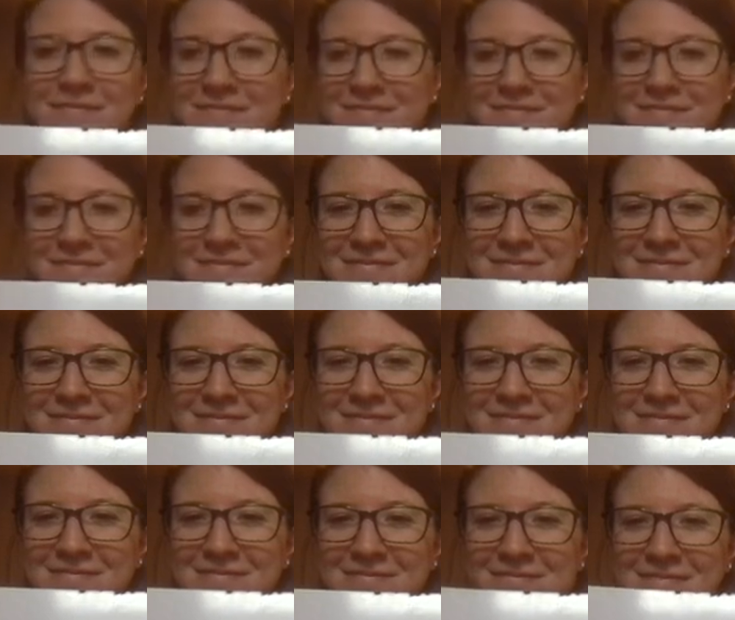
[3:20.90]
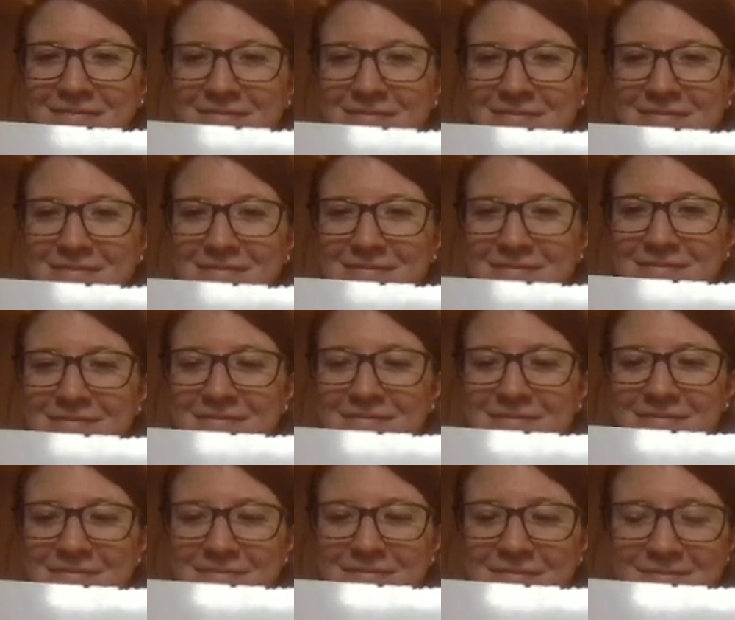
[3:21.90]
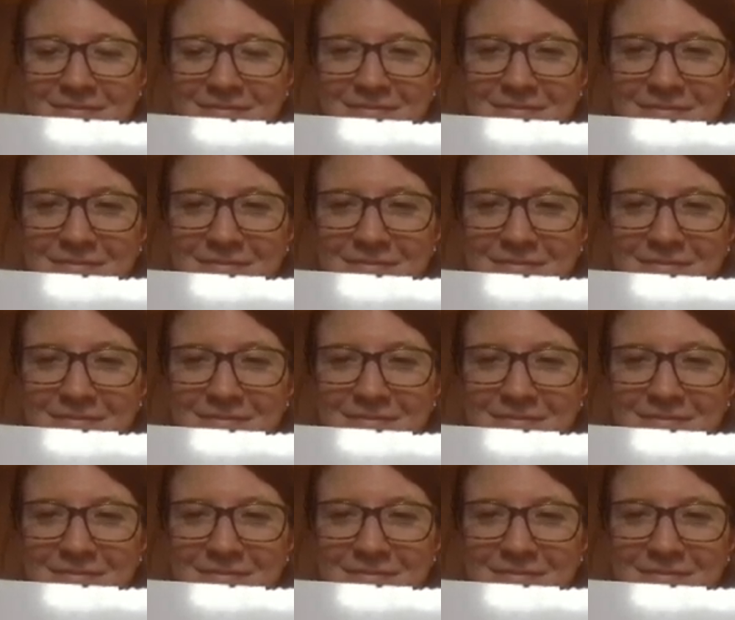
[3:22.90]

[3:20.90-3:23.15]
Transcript: (silence)